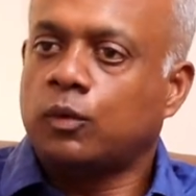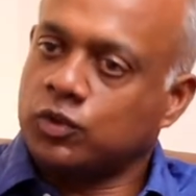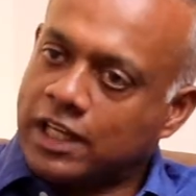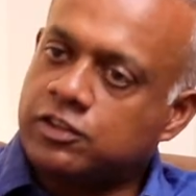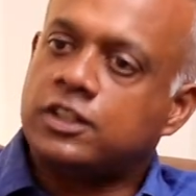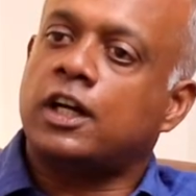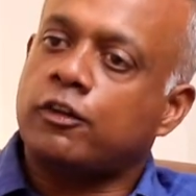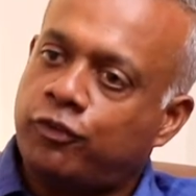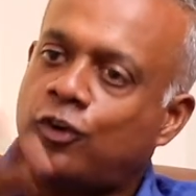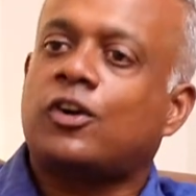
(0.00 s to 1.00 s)
was actually
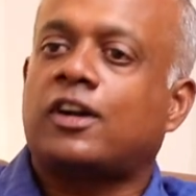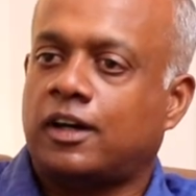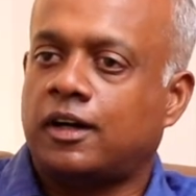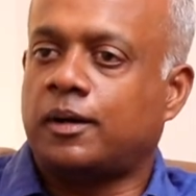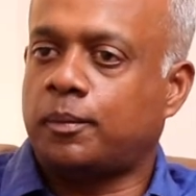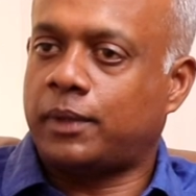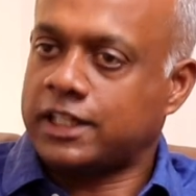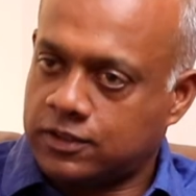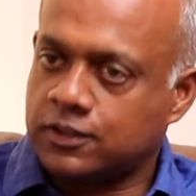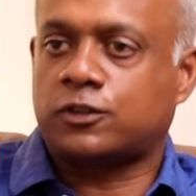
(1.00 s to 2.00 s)
done for
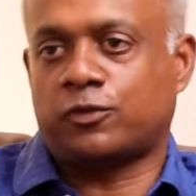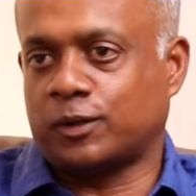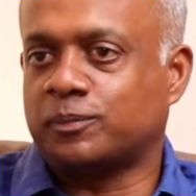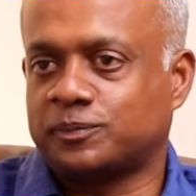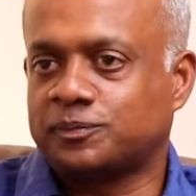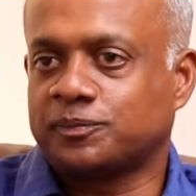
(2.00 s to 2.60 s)
Mani Sir's film.